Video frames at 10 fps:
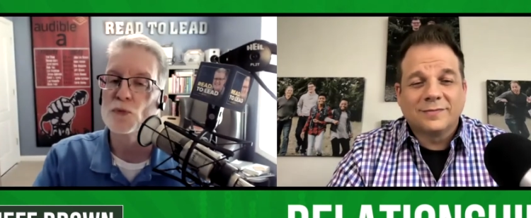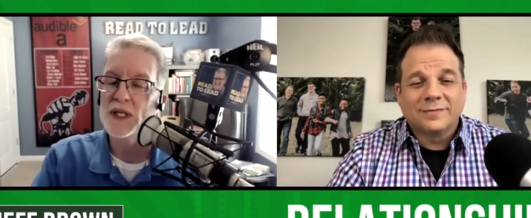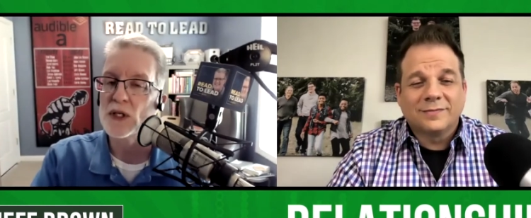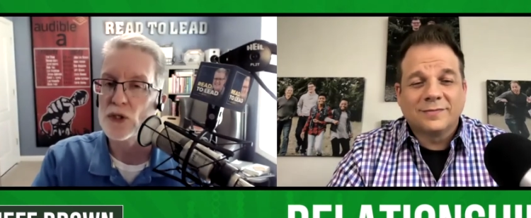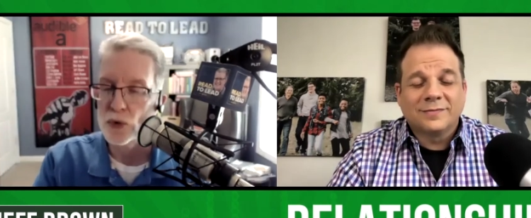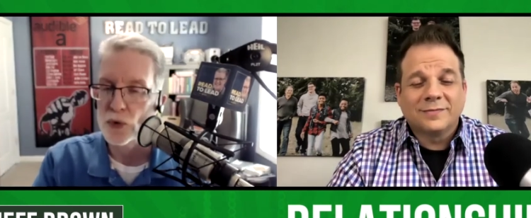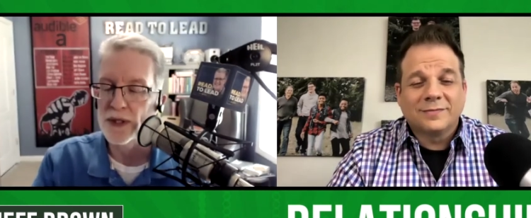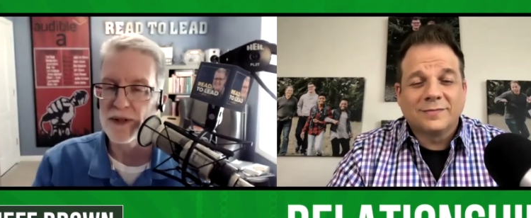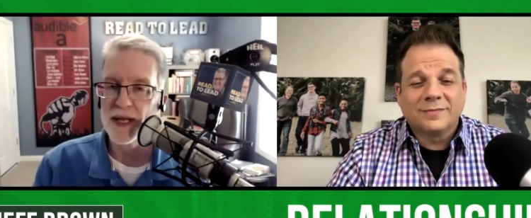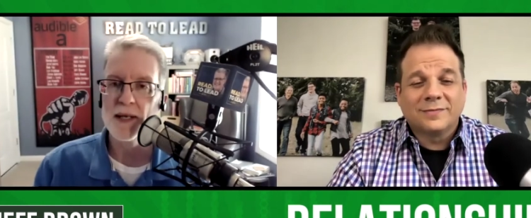Speaker 1: begin doing
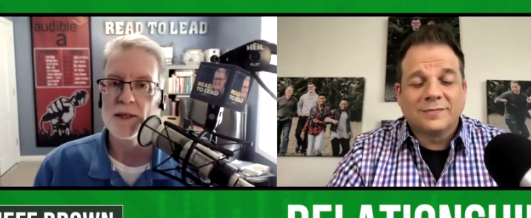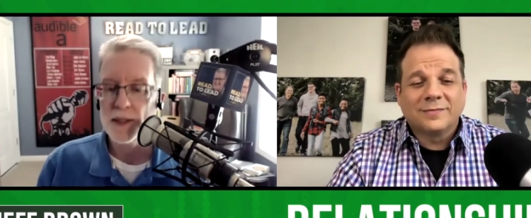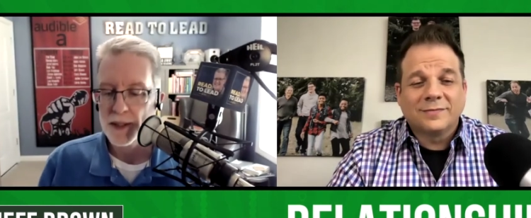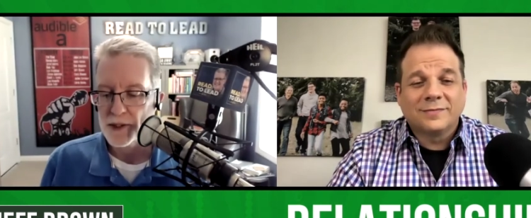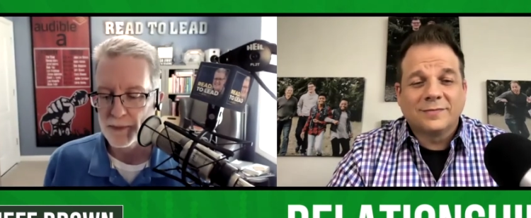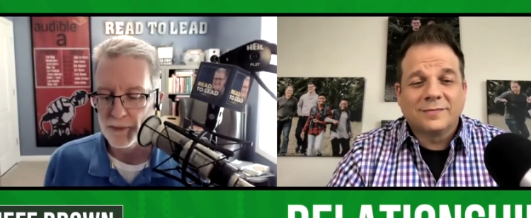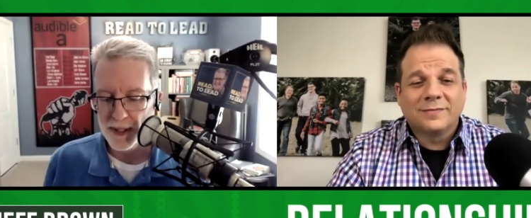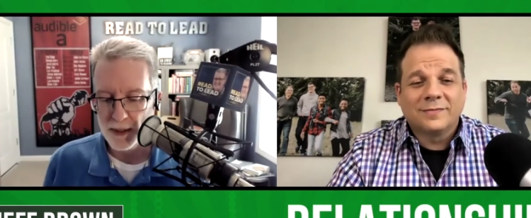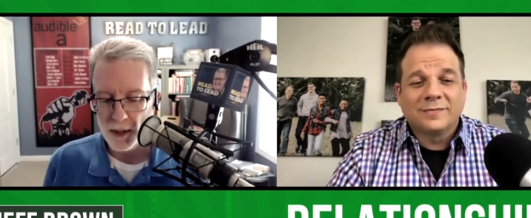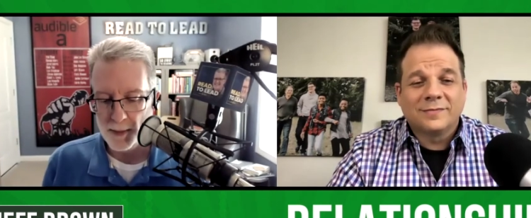that, some pretty
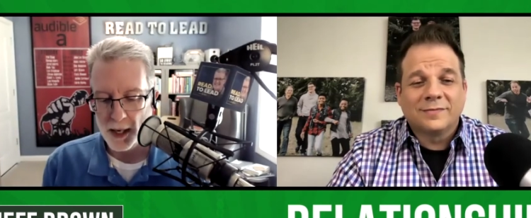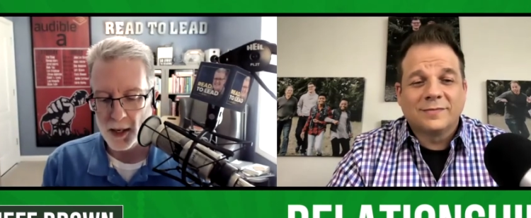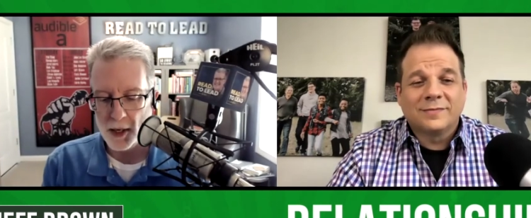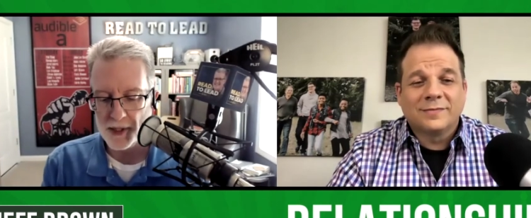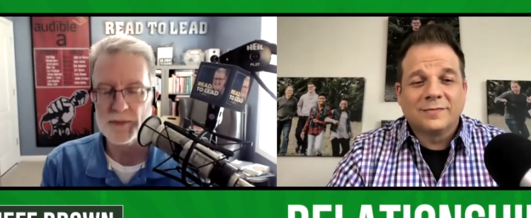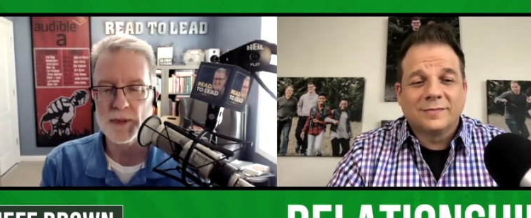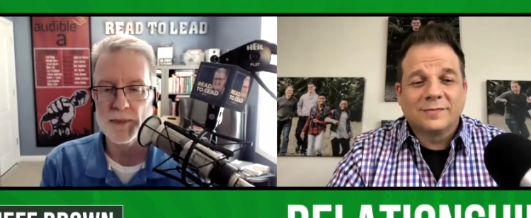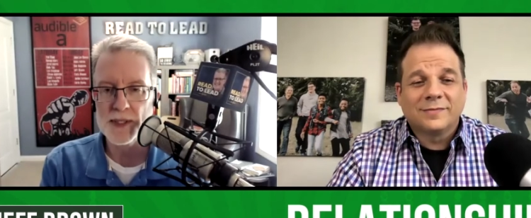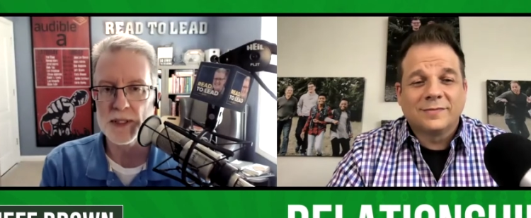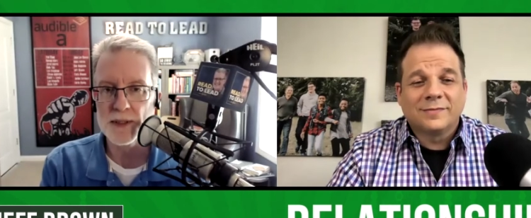awesome,
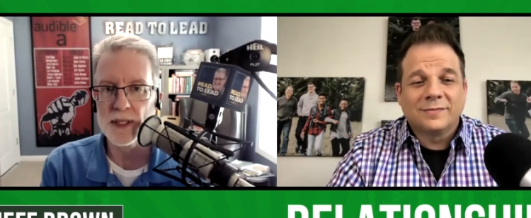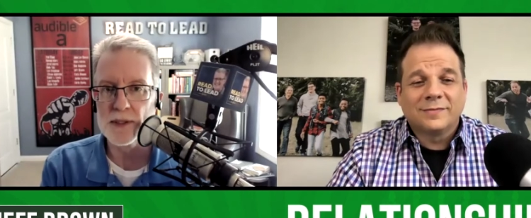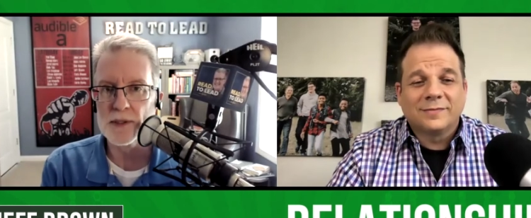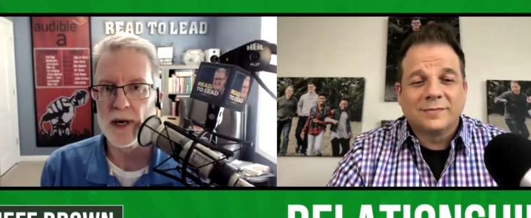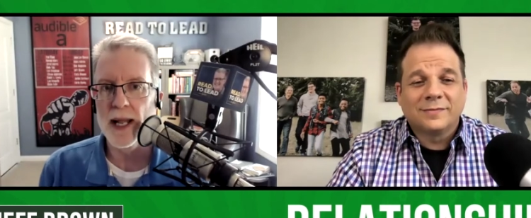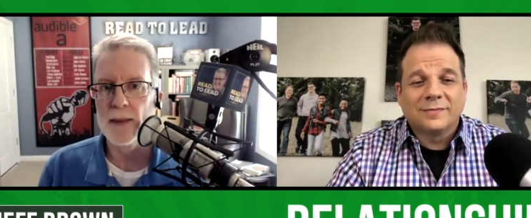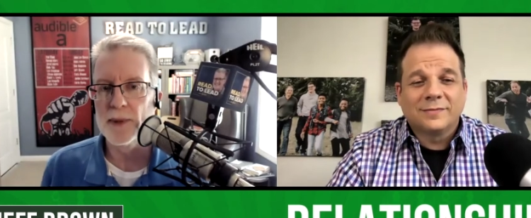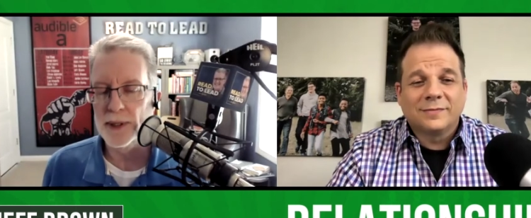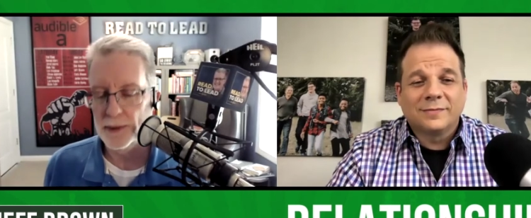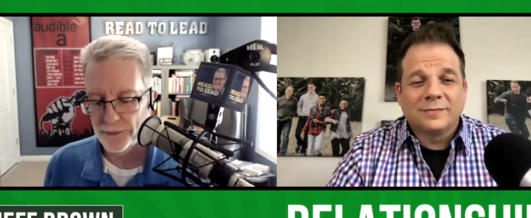amazing things start happening.
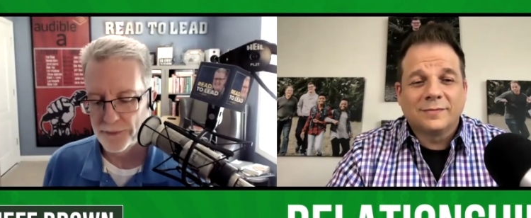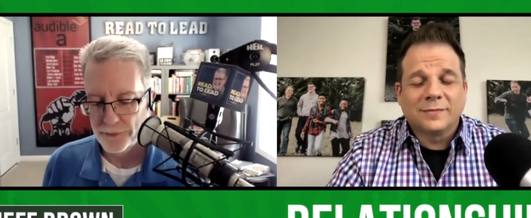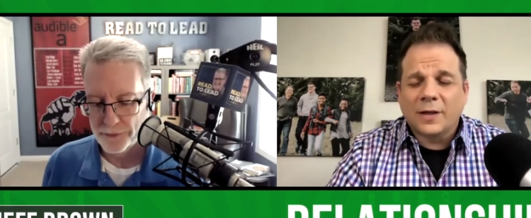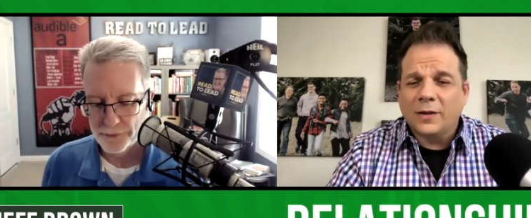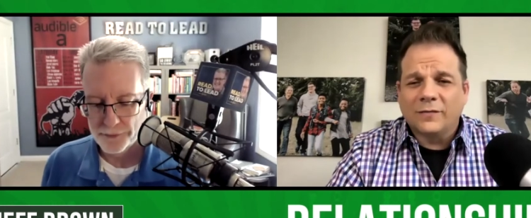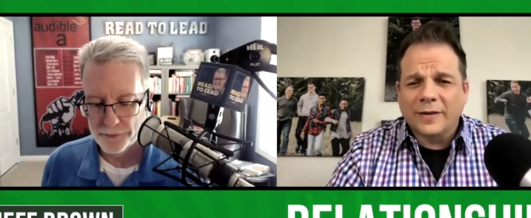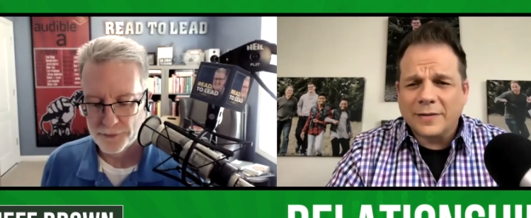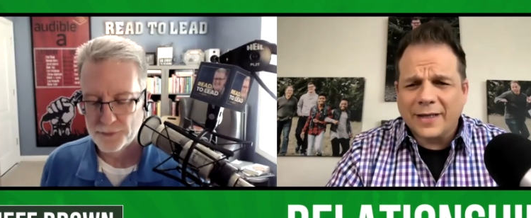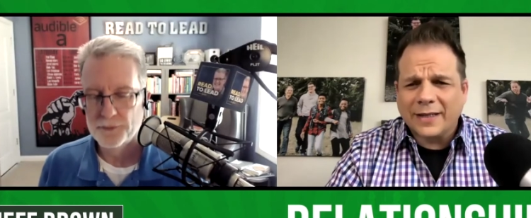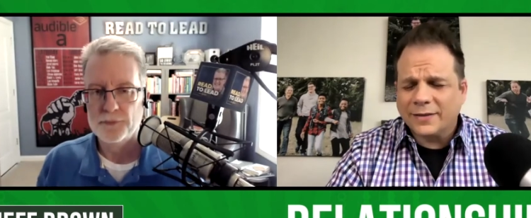Oh,
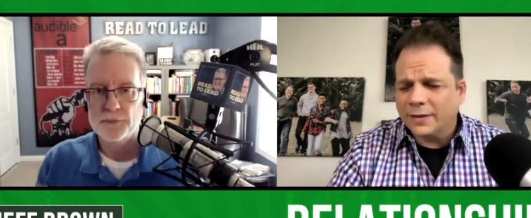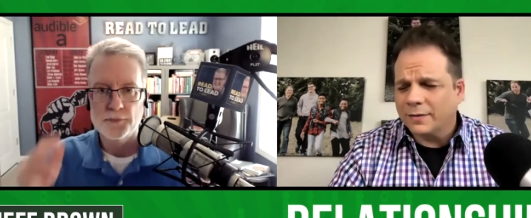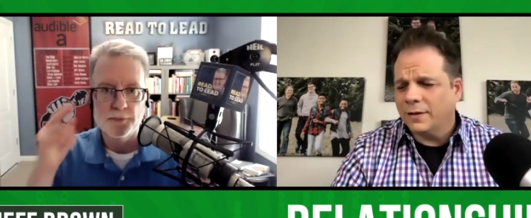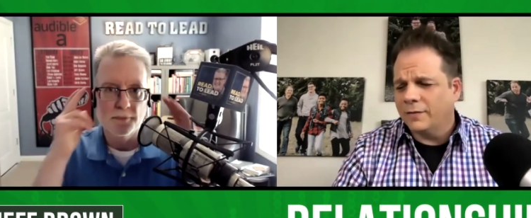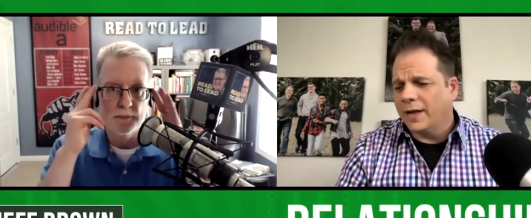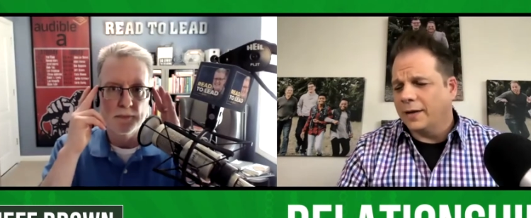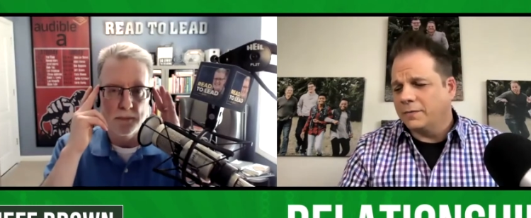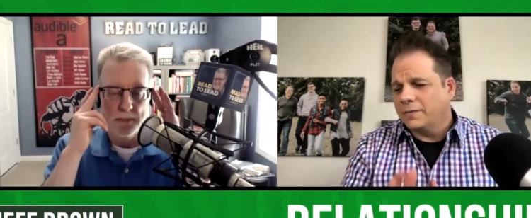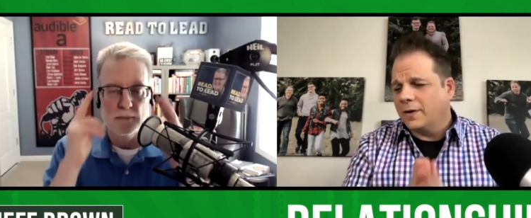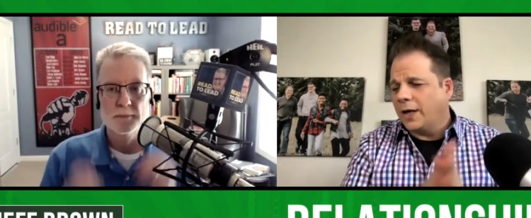fantastic. Love that.
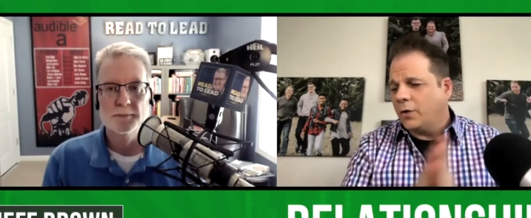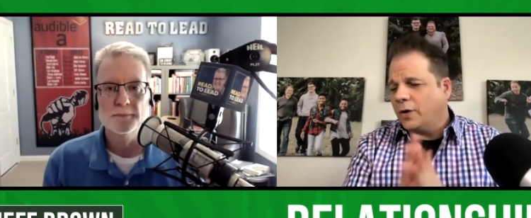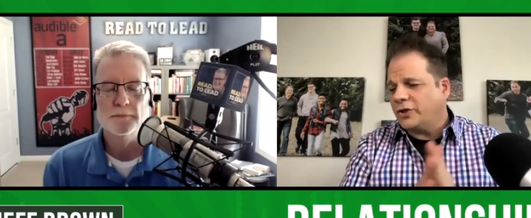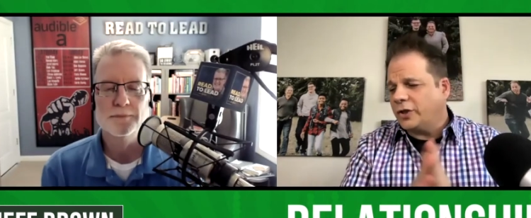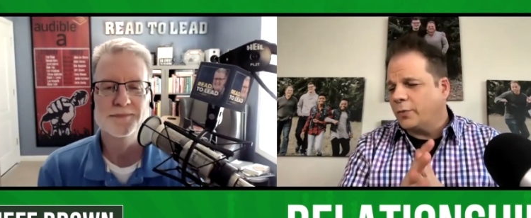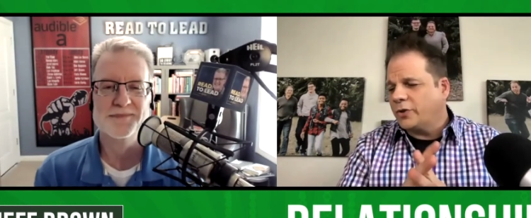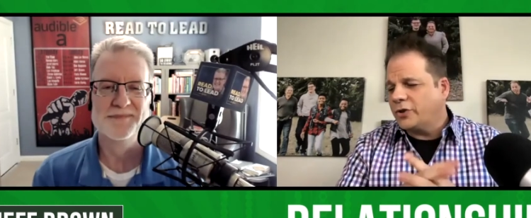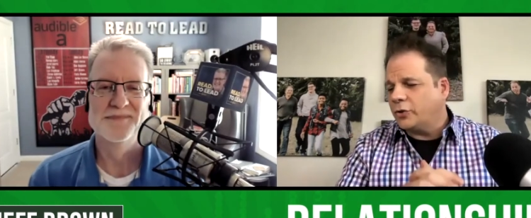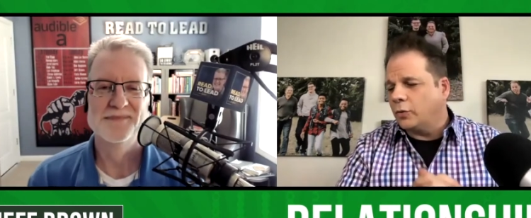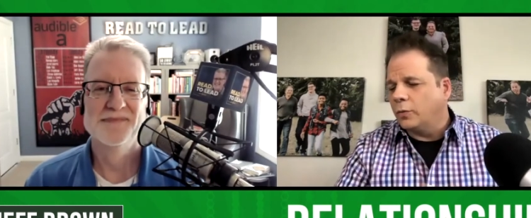
Speaker 2: All right. Question number
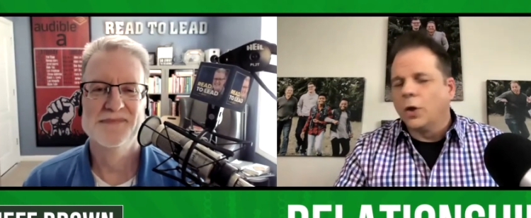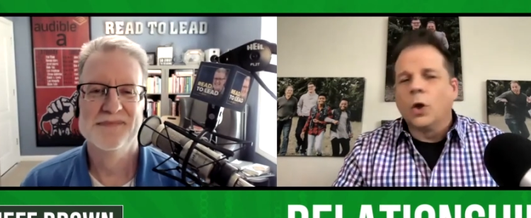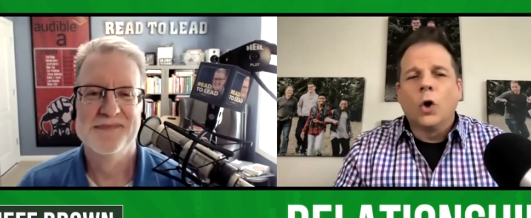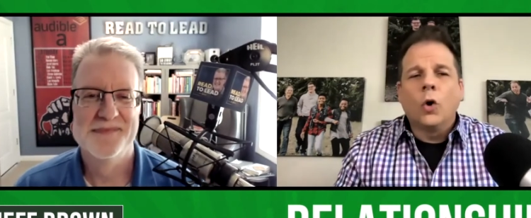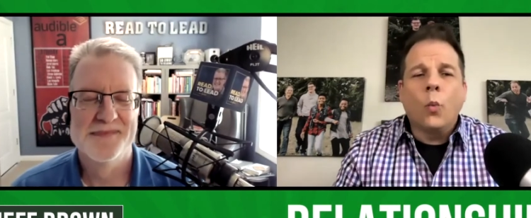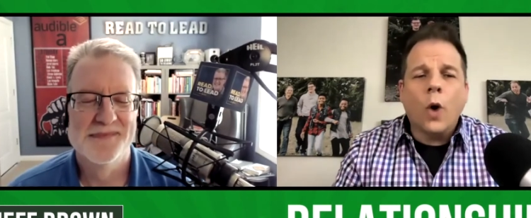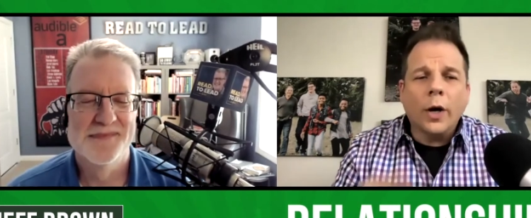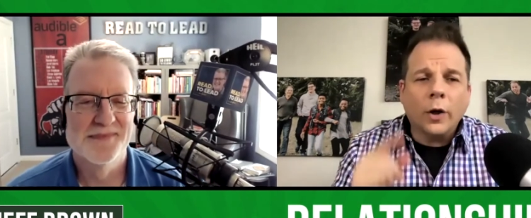two What